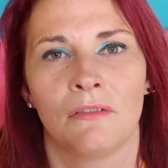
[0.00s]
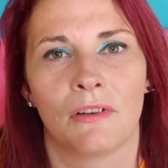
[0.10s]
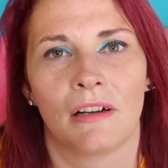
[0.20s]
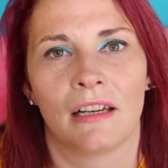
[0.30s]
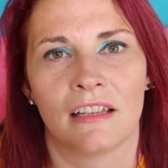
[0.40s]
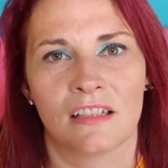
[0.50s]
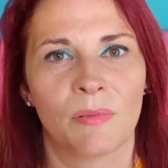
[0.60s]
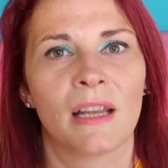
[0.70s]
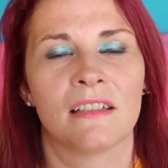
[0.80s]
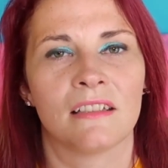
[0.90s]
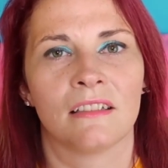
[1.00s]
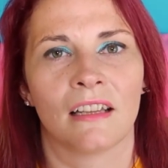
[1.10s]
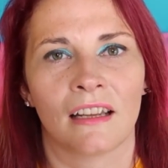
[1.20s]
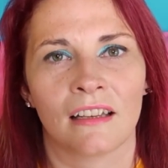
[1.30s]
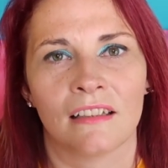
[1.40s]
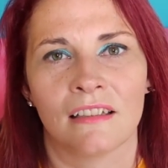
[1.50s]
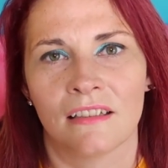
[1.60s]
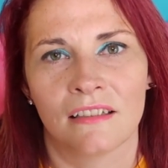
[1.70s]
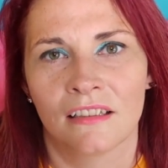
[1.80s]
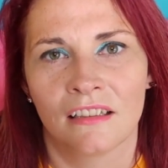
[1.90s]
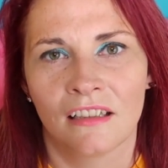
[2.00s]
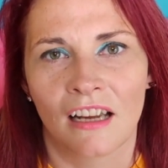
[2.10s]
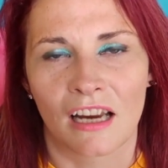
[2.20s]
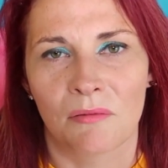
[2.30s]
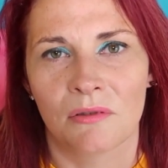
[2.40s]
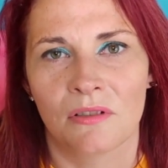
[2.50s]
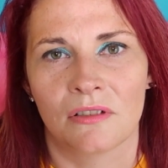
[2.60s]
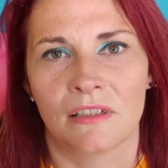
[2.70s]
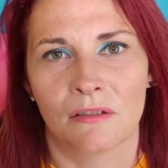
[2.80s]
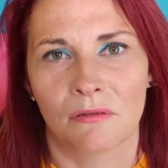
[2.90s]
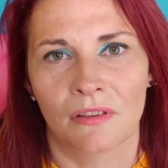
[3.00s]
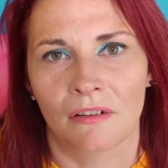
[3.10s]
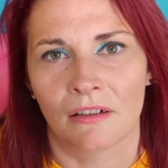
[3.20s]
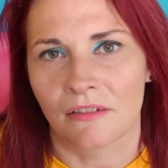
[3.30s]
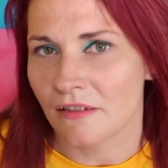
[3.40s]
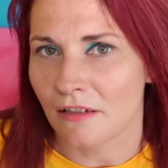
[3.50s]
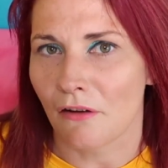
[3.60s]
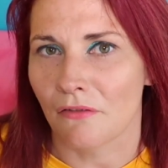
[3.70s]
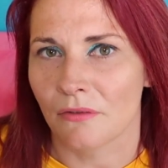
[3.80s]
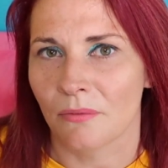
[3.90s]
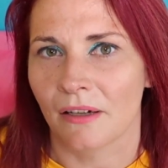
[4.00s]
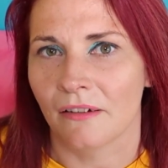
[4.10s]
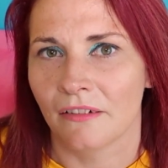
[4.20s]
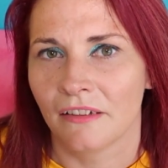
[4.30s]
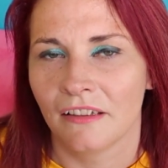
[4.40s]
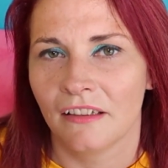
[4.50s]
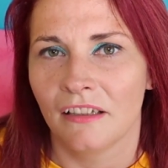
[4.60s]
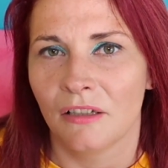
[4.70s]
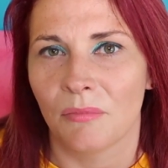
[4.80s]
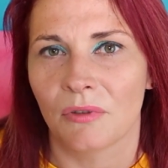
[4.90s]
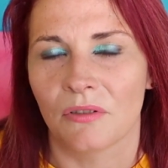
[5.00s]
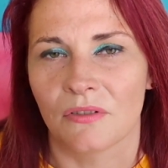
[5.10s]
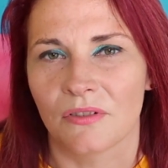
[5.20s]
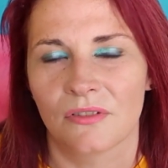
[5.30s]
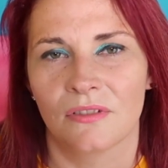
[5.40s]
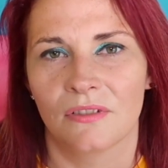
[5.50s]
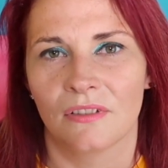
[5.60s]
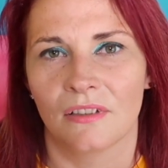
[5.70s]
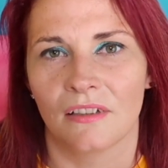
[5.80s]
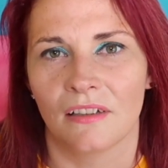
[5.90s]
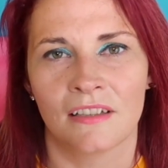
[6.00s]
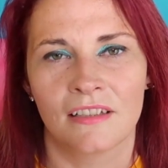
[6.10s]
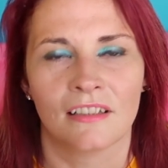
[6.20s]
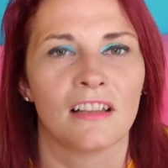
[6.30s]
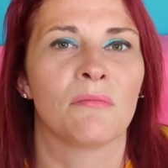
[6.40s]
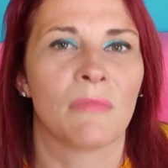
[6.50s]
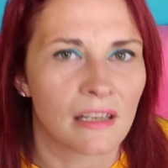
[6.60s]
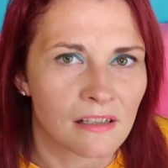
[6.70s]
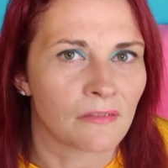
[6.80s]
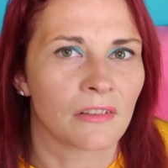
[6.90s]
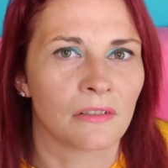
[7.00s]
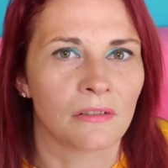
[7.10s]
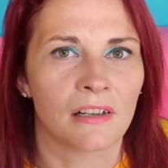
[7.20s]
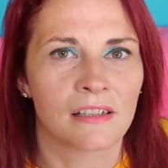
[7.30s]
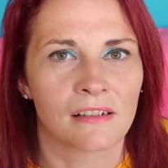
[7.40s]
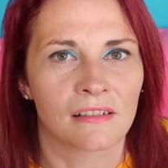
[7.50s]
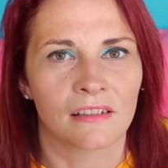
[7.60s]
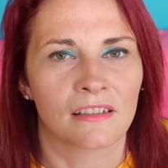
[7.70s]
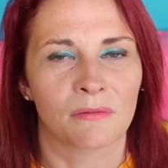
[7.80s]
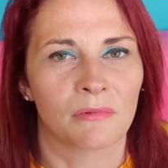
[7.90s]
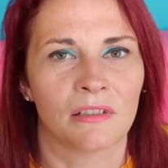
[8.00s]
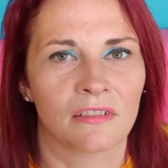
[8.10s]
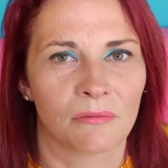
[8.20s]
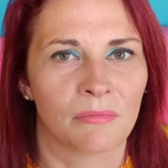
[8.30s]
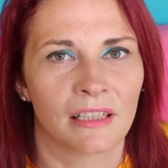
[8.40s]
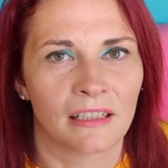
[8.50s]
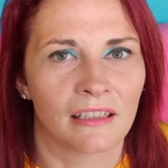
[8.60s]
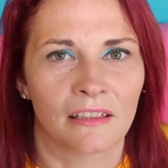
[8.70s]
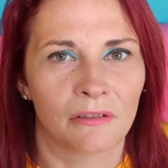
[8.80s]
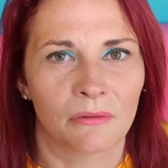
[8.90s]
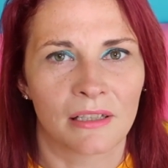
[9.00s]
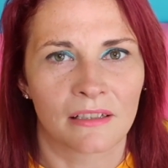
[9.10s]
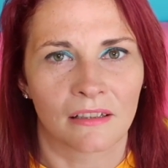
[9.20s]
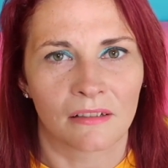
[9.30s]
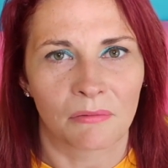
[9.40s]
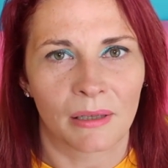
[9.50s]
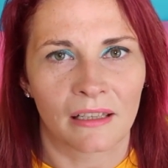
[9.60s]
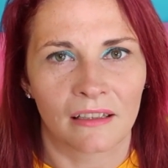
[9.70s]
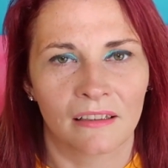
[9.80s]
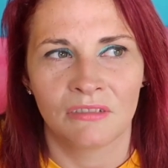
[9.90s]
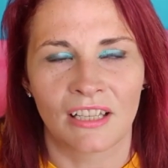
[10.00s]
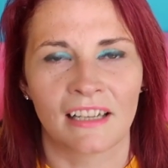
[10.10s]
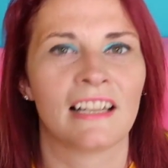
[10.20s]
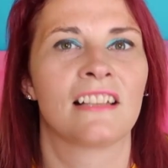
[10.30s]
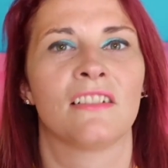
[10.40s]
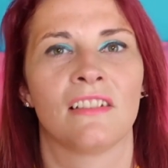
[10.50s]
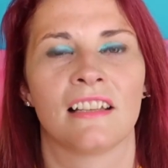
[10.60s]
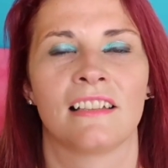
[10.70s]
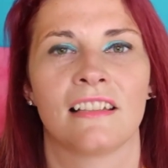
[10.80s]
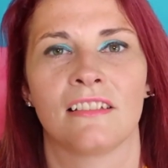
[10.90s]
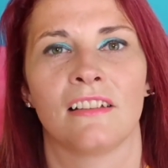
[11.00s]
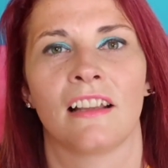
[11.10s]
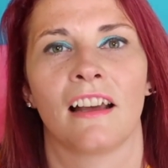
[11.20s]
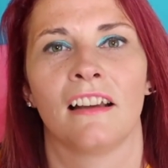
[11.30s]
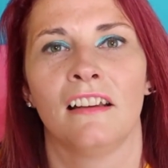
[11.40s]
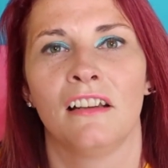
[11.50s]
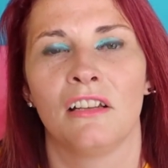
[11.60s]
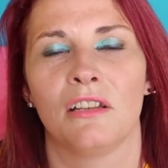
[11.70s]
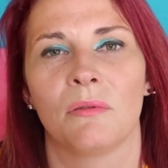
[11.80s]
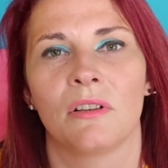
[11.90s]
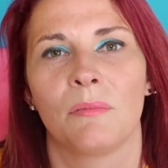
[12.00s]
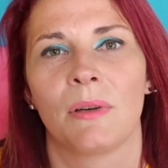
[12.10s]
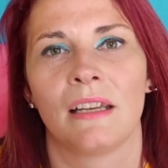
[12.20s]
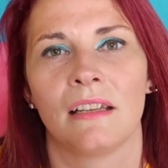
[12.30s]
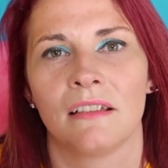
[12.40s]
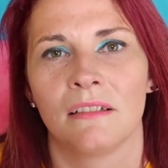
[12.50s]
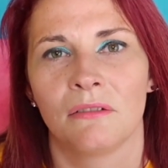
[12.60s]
very independent and able to deal with their own stuff as well, because I just like the mix of it all. I don't like someone who's completely always gonna be saying, let's do this, let's do that. You want to be,